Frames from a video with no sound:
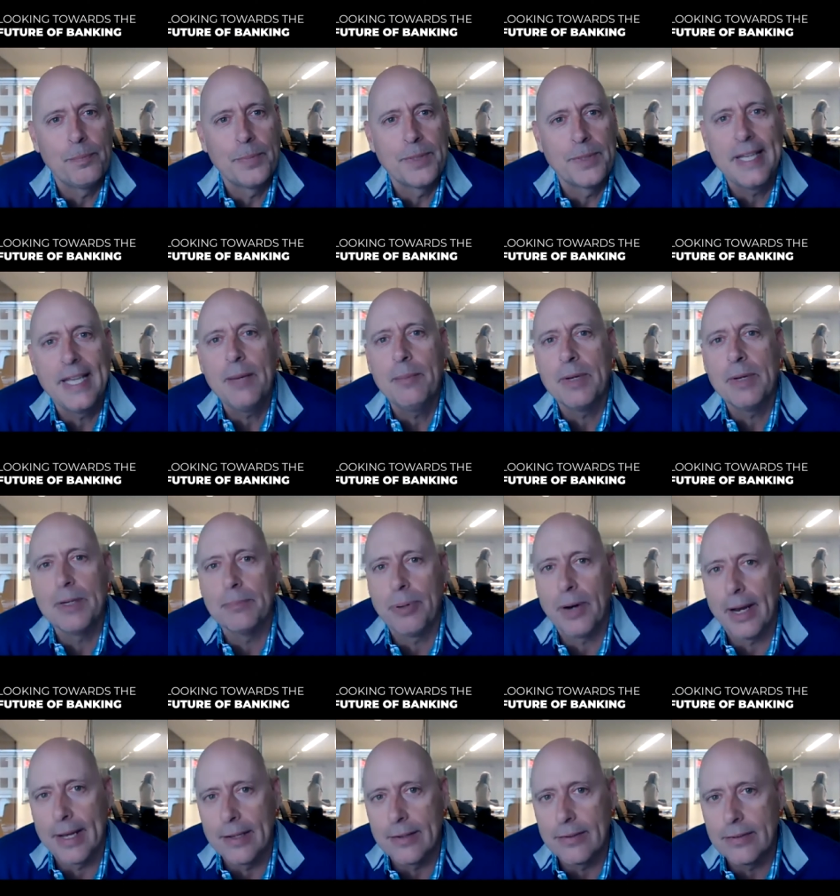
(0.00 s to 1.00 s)
team in
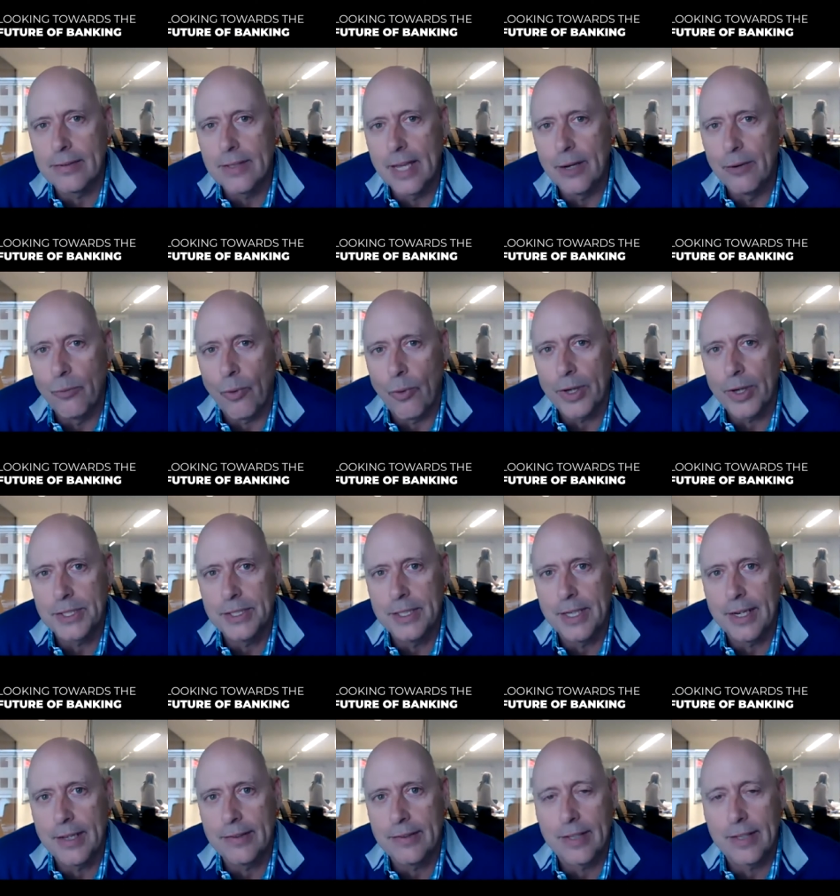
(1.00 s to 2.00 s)
place in Washington,
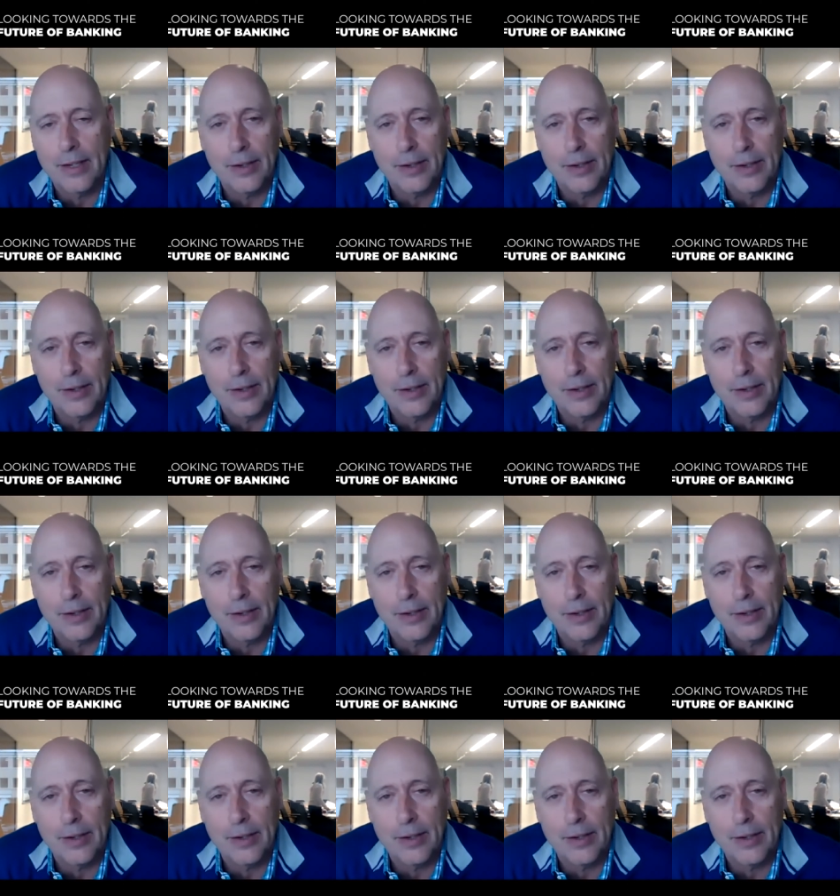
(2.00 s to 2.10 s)
D.C.